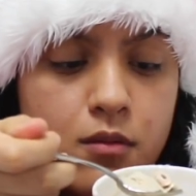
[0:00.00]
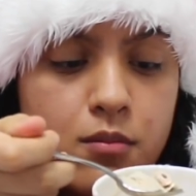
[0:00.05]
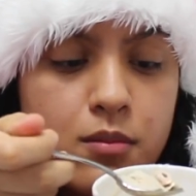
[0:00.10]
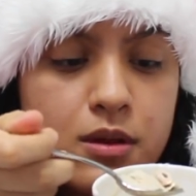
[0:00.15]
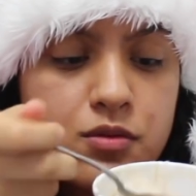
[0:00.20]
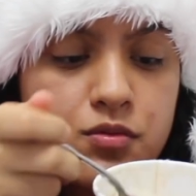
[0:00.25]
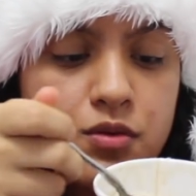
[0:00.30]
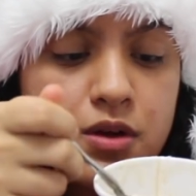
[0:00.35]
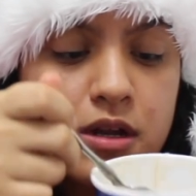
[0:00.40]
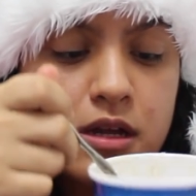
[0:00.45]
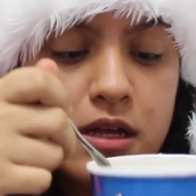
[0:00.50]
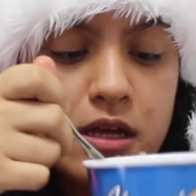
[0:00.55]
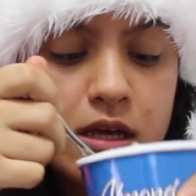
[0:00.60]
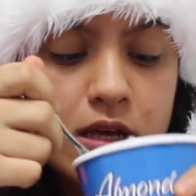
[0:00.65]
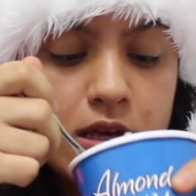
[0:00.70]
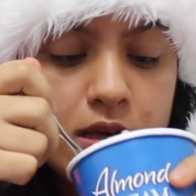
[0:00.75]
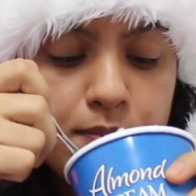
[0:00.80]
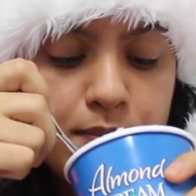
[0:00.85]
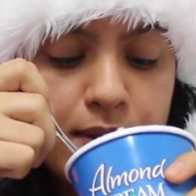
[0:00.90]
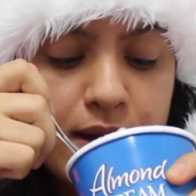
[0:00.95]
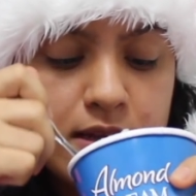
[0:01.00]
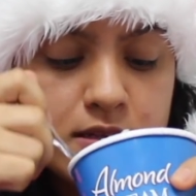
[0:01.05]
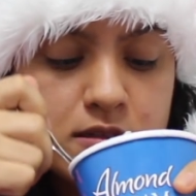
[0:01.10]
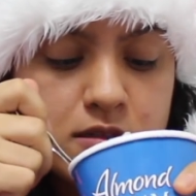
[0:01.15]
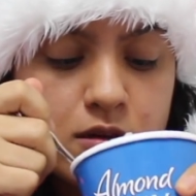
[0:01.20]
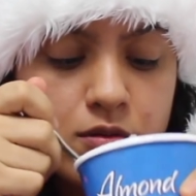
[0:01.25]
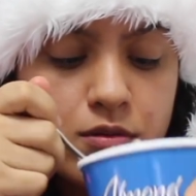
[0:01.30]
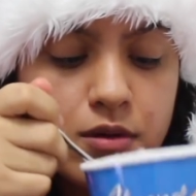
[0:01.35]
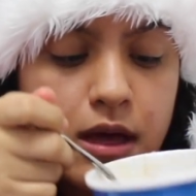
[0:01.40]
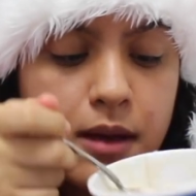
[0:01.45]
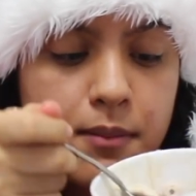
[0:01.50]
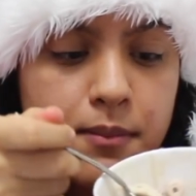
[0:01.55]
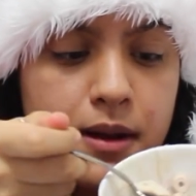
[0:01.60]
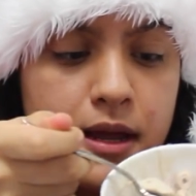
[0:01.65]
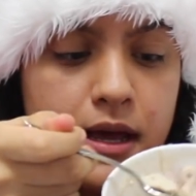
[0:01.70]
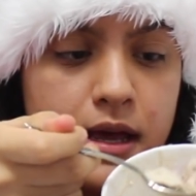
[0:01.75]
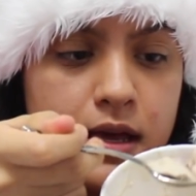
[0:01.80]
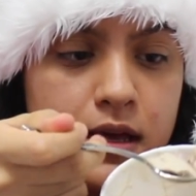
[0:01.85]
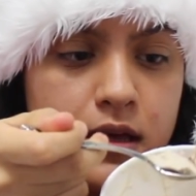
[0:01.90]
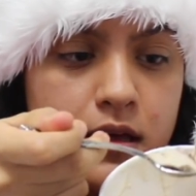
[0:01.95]
But when he passed away, I'm
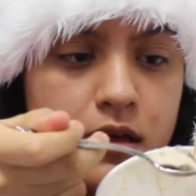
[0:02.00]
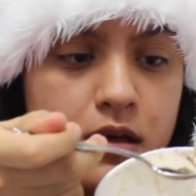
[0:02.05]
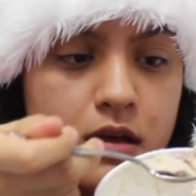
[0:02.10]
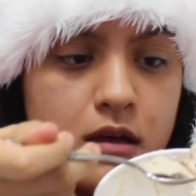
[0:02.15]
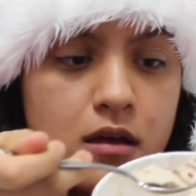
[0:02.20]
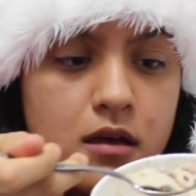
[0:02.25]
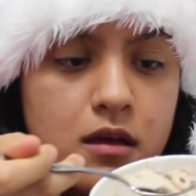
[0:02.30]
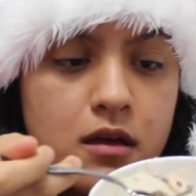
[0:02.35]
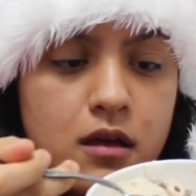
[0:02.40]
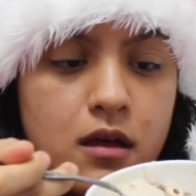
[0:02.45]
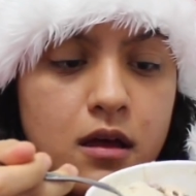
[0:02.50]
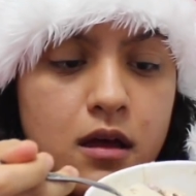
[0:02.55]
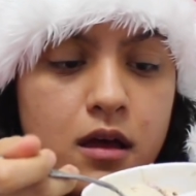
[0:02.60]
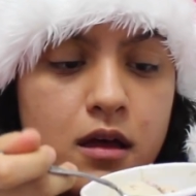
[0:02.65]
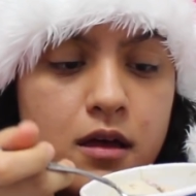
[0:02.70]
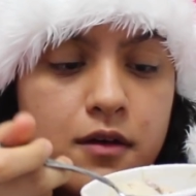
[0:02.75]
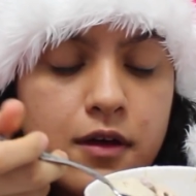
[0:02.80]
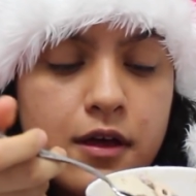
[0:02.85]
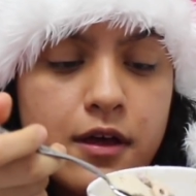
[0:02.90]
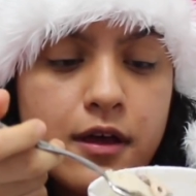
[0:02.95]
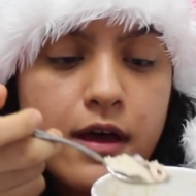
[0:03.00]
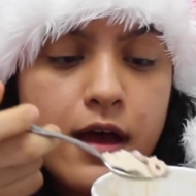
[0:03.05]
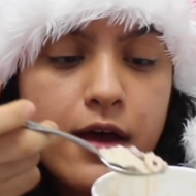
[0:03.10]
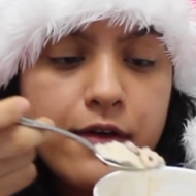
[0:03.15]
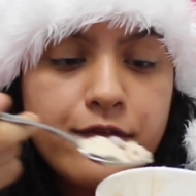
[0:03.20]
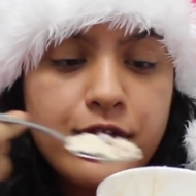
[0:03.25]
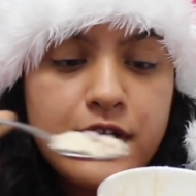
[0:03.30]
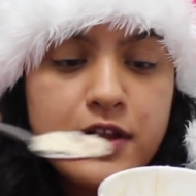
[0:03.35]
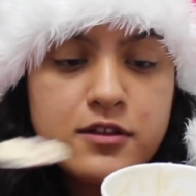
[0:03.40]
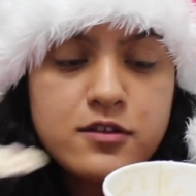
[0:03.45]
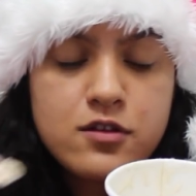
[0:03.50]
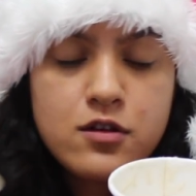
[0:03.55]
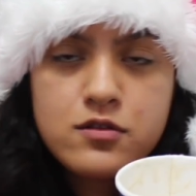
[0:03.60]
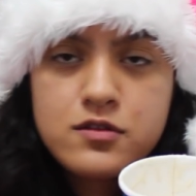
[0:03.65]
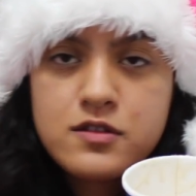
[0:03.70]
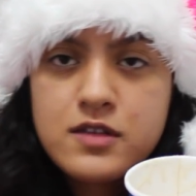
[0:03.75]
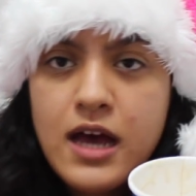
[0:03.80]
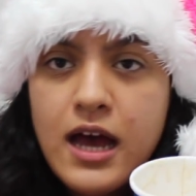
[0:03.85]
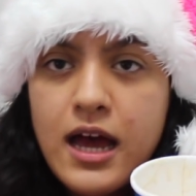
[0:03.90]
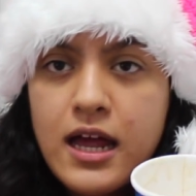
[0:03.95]
like, I feel so
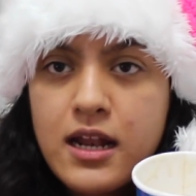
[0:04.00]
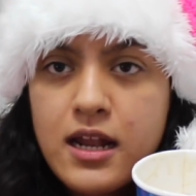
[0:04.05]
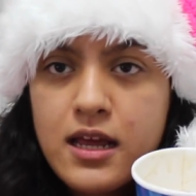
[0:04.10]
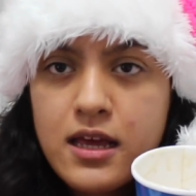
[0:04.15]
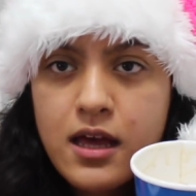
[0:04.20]
sad.